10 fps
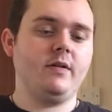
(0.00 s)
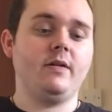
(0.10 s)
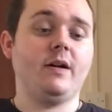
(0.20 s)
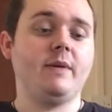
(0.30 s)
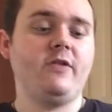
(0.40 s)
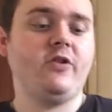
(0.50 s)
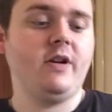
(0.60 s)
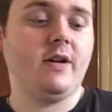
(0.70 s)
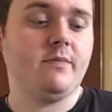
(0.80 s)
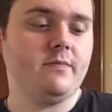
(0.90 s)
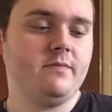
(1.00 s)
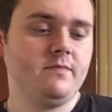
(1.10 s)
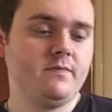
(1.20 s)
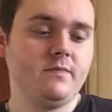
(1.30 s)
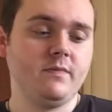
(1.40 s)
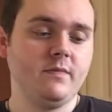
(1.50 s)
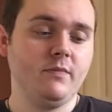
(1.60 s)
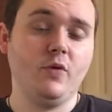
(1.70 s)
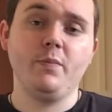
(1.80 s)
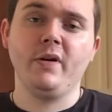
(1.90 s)
I'm actually
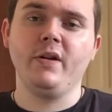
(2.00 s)
more blown